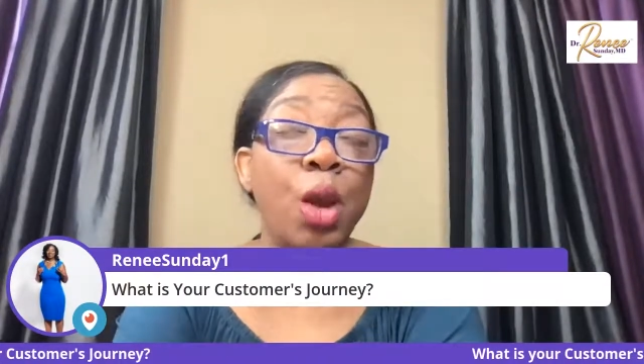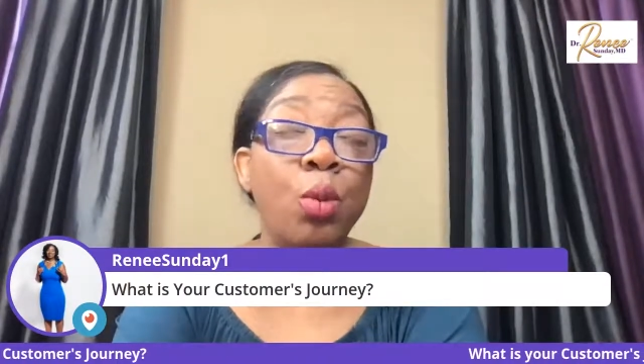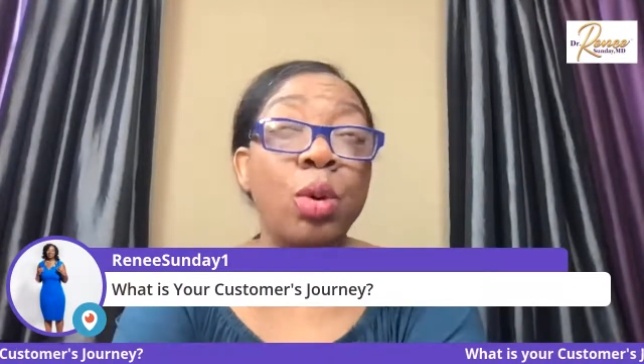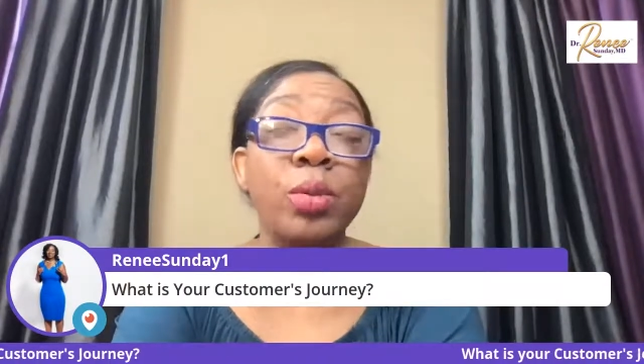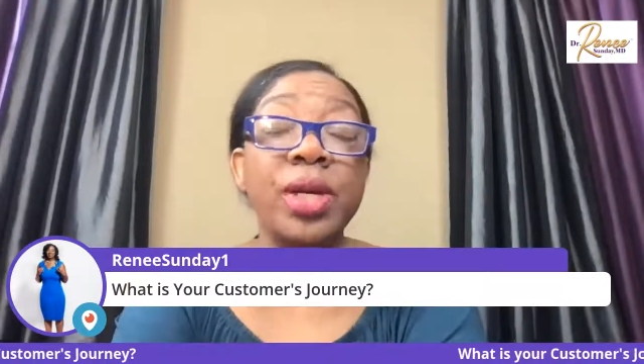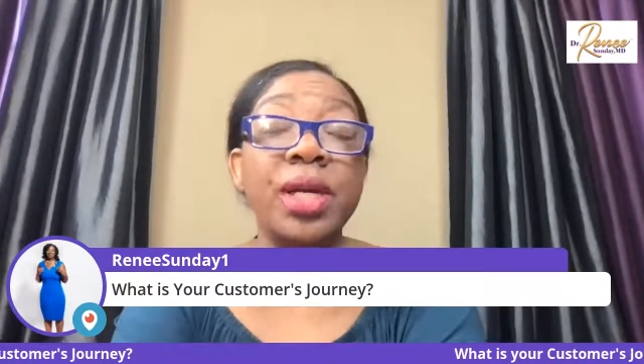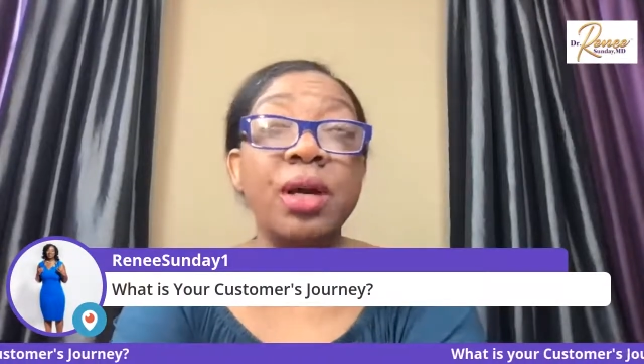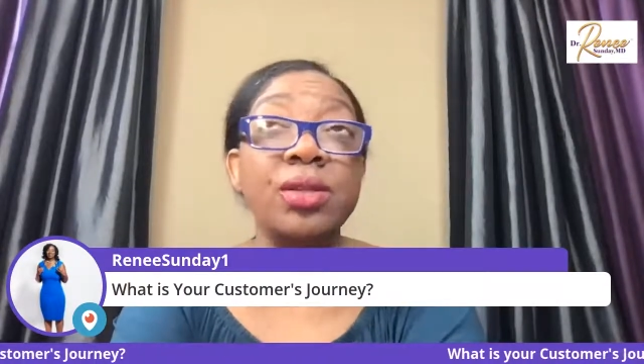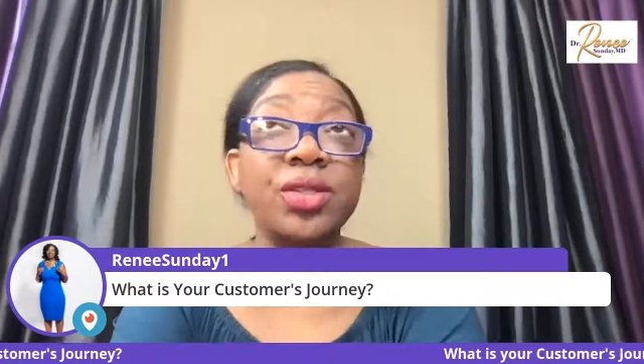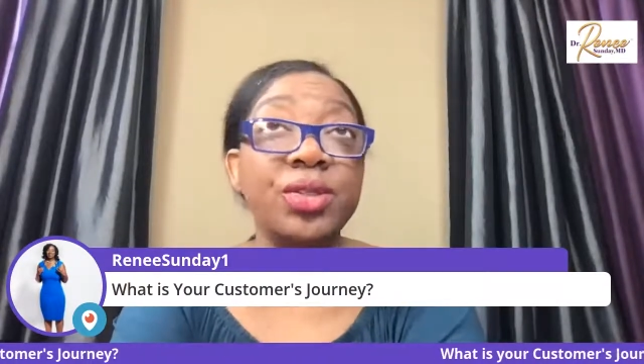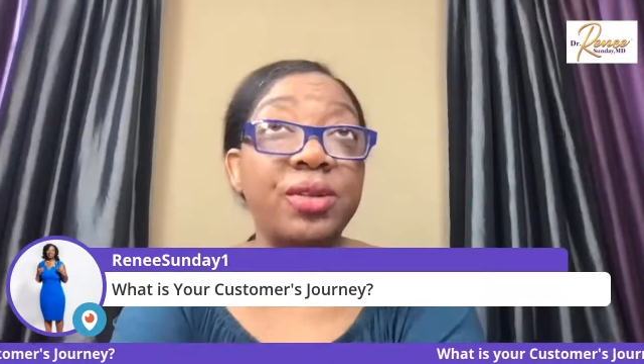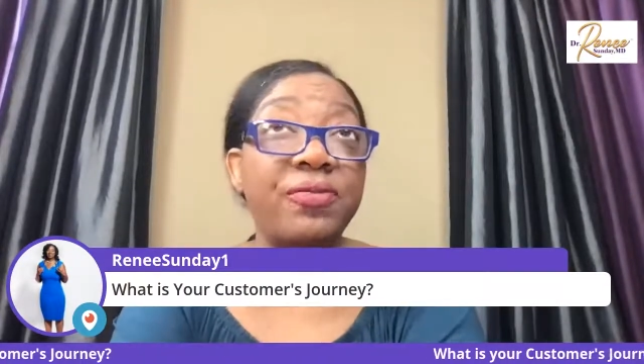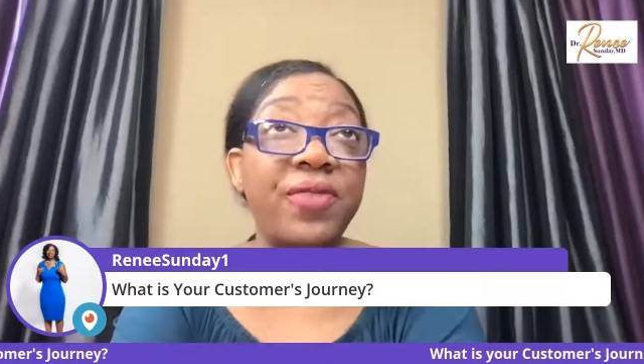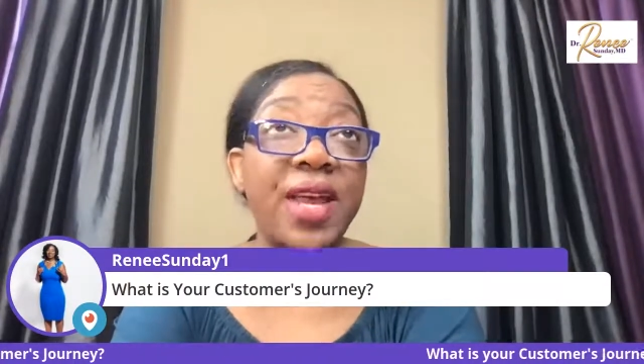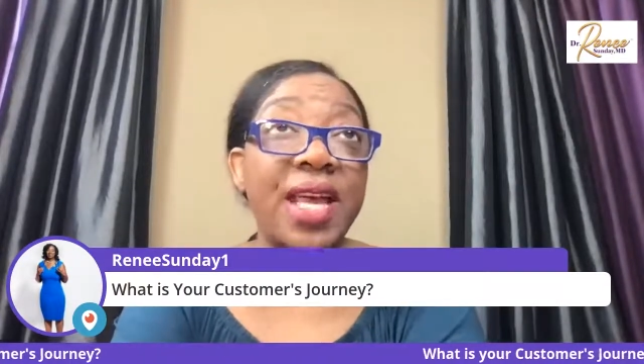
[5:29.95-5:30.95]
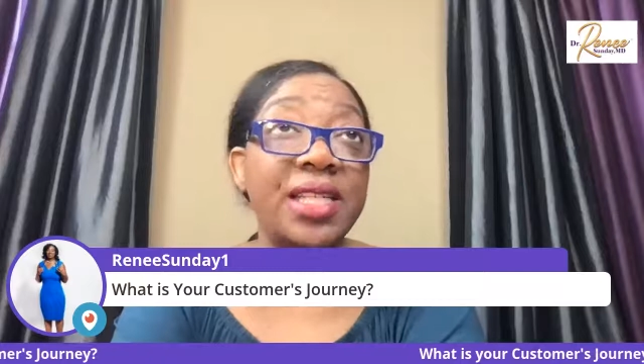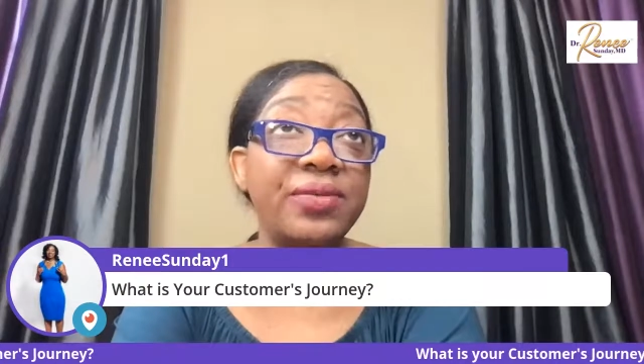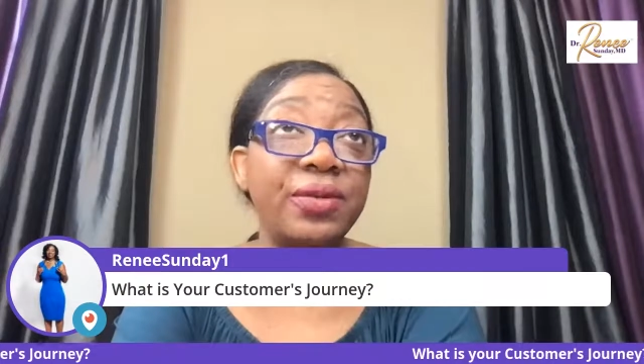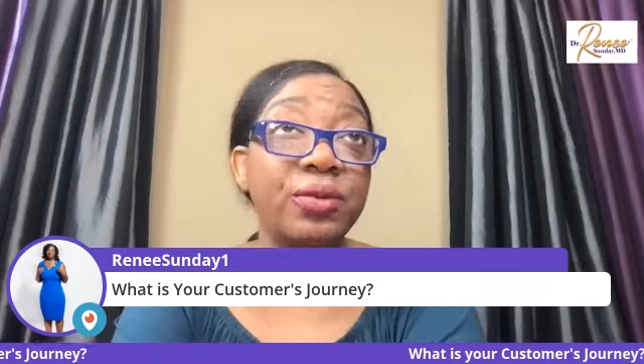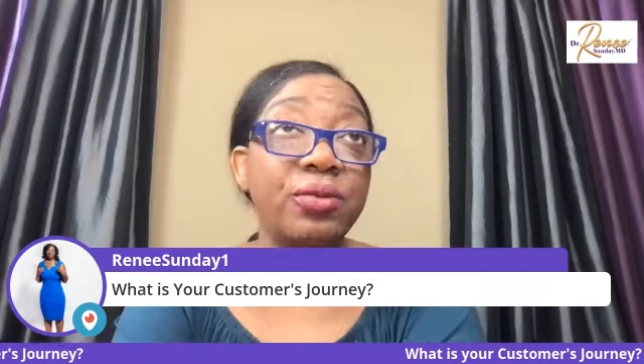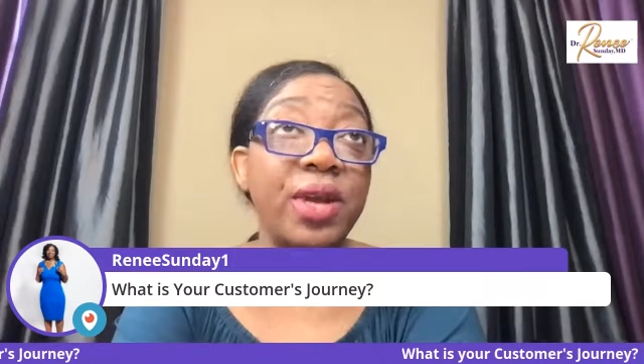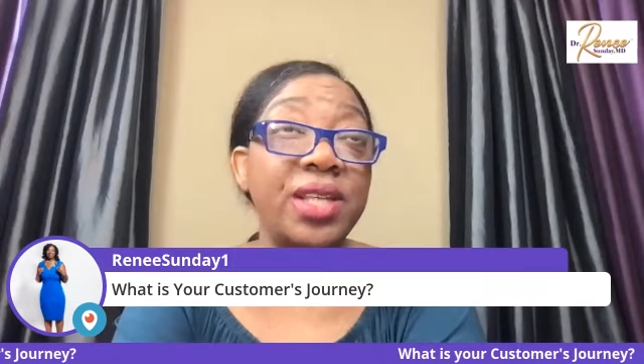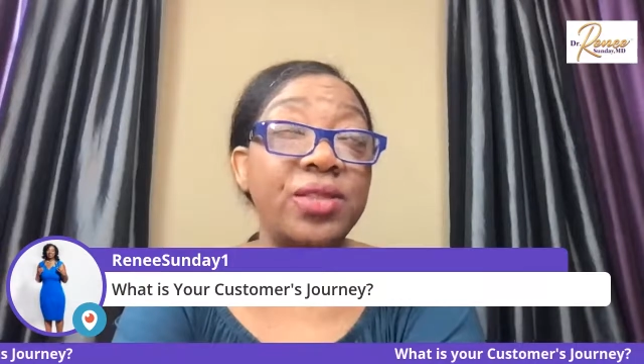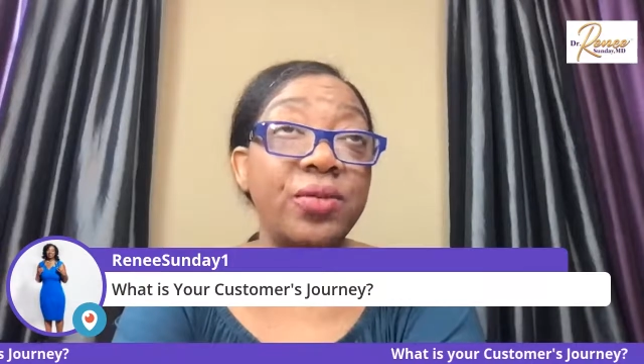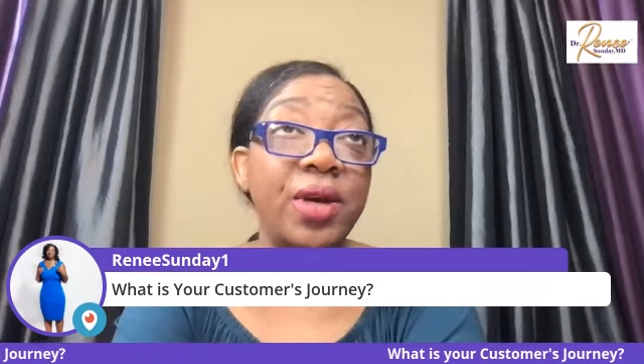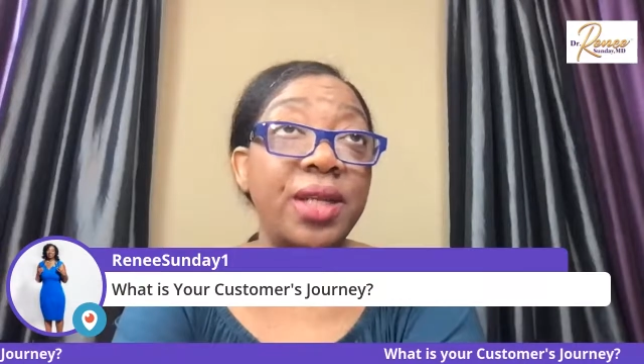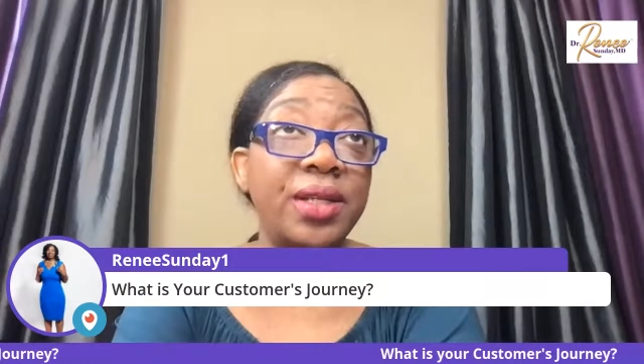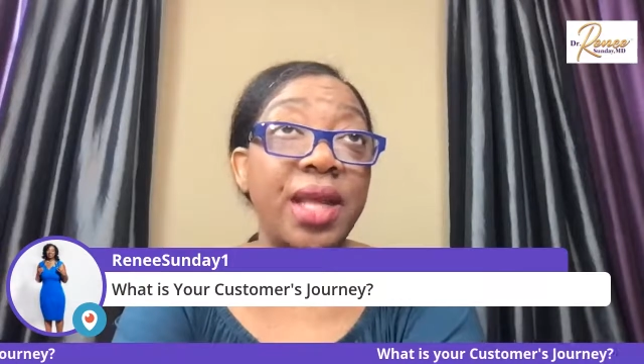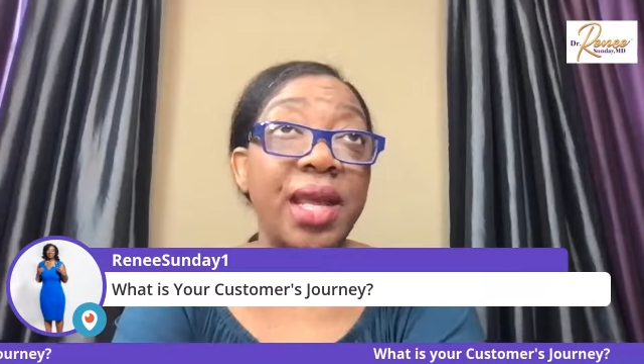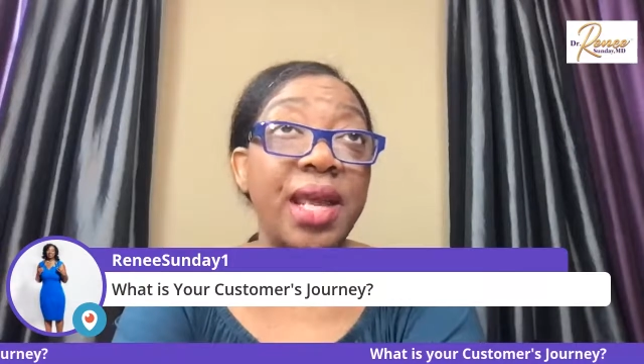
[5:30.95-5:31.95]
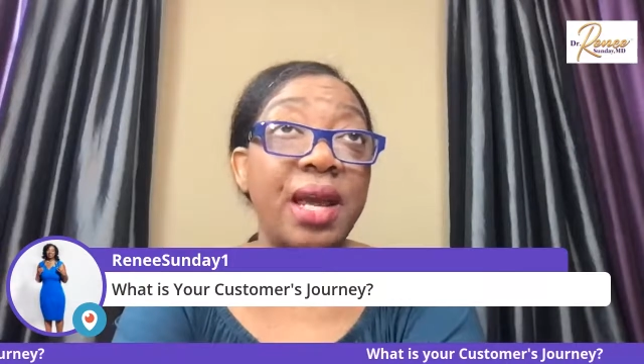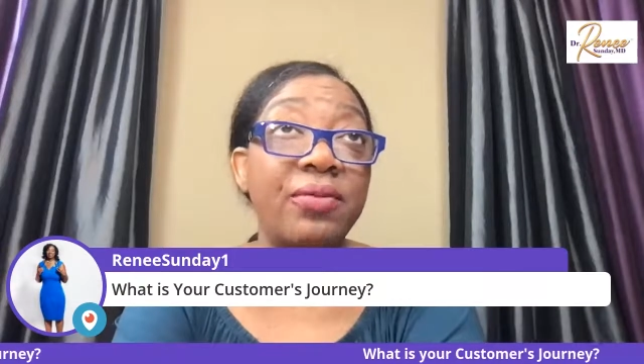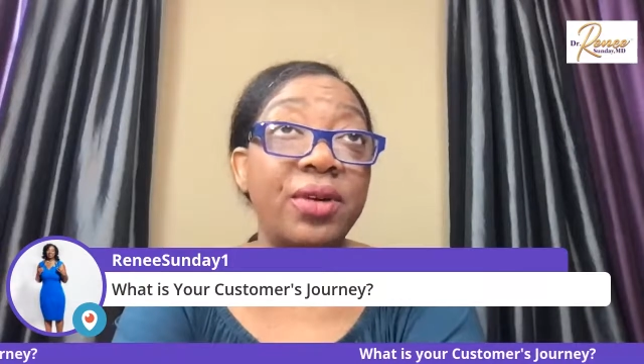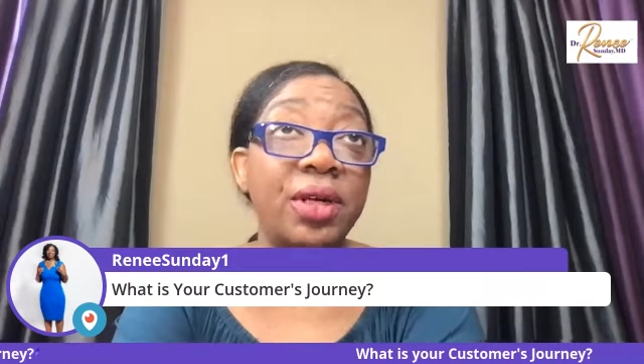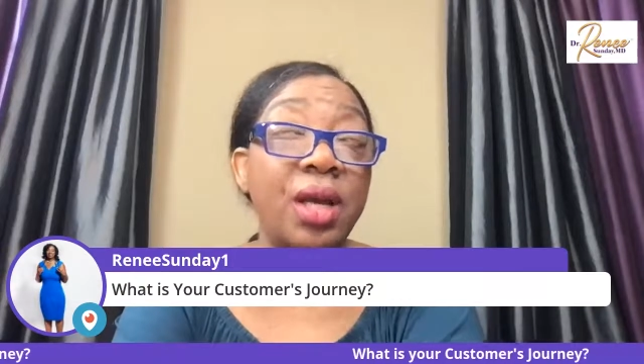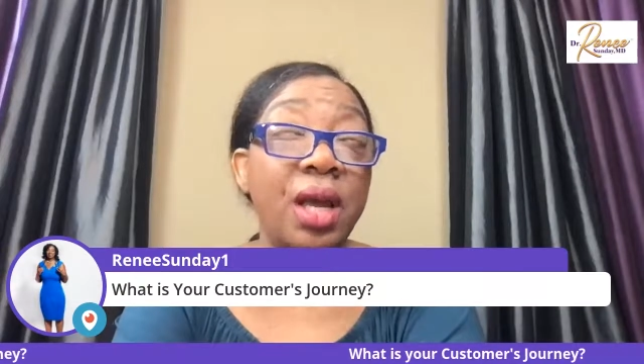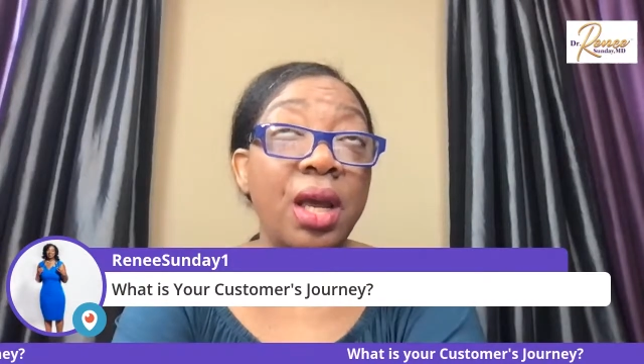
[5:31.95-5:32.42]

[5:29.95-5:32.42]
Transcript: When we go to the fast food restaurant, they have at